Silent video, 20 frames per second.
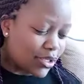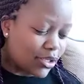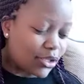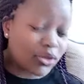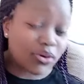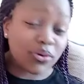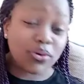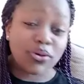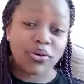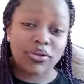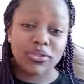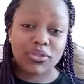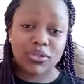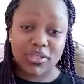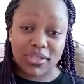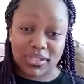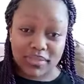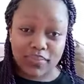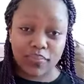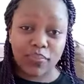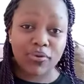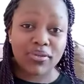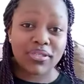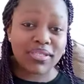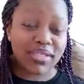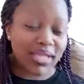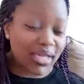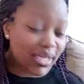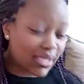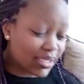You're going to
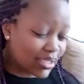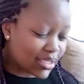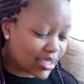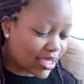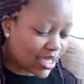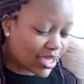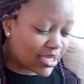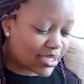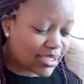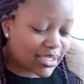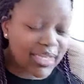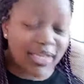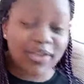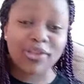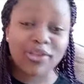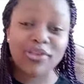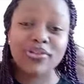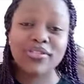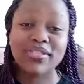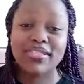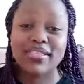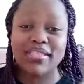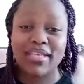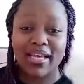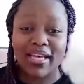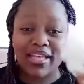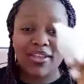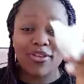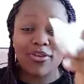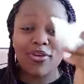dispose that. Then take
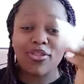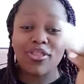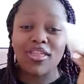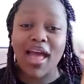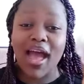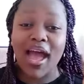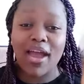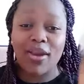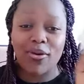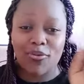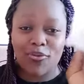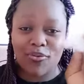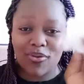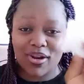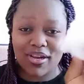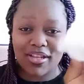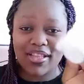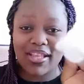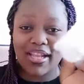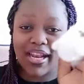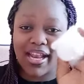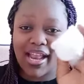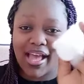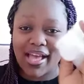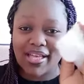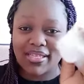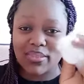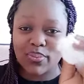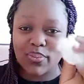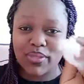your third one, the
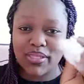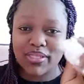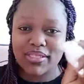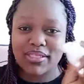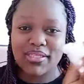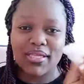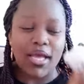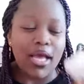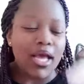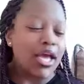last piece,